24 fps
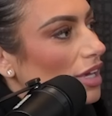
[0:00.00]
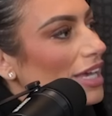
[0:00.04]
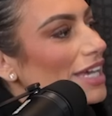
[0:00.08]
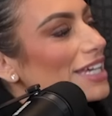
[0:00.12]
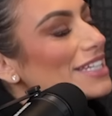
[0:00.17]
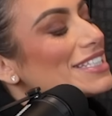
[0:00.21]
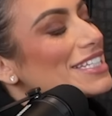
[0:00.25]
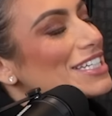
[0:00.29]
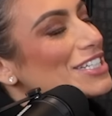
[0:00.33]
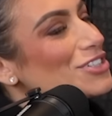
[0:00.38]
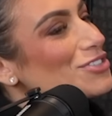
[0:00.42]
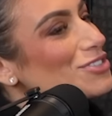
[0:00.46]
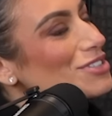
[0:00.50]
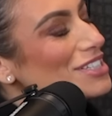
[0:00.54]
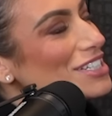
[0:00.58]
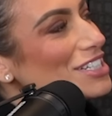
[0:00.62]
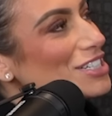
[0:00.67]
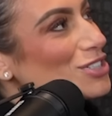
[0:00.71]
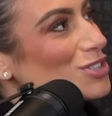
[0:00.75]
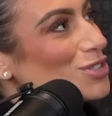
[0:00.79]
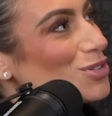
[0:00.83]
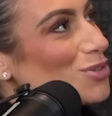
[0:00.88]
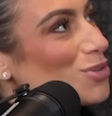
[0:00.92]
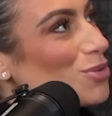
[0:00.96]
it's
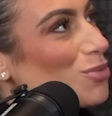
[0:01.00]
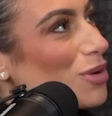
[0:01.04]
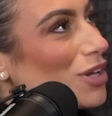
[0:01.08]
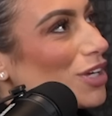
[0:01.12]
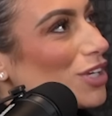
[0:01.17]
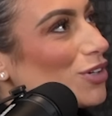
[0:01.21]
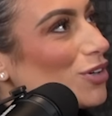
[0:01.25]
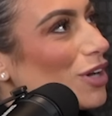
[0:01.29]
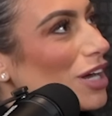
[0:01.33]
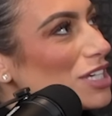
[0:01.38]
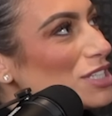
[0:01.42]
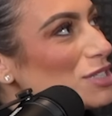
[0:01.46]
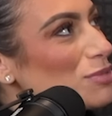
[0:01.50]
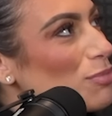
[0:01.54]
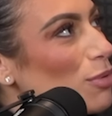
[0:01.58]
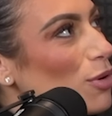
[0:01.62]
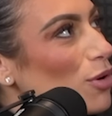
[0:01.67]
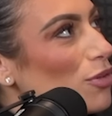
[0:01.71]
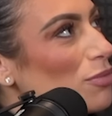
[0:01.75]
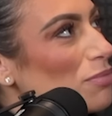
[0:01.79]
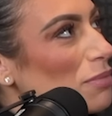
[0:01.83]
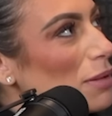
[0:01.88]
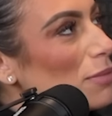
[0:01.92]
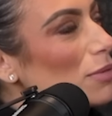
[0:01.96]
interesting too, the way you guys
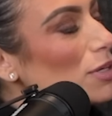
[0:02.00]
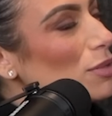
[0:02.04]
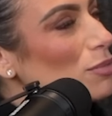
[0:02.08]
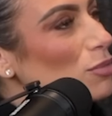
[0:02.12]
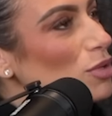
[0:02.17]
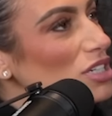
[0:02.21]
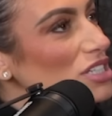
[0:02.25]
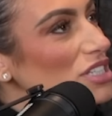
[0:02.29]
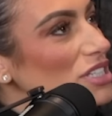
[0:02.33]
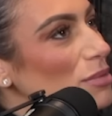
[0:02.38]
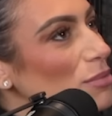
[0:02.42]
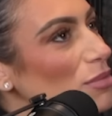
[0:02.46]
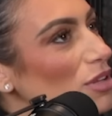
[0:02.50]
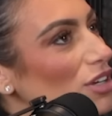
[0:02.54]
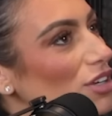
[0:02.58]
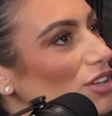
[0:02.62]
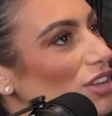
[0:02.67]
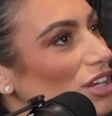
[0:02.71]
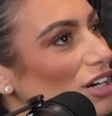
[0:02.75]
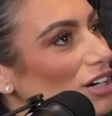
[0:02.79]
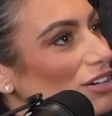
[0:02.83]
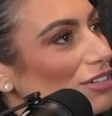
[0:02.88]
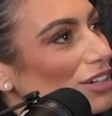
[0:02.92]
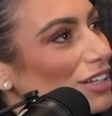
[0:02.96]
both, maybe you're more similar
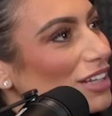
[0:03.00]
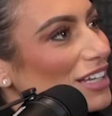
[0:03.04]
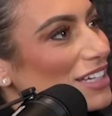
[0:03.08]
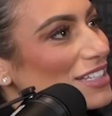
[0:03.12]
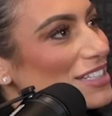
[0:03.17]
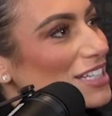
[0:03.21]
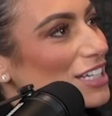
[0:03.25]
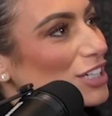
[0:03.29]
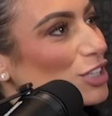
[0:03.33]
than I realized,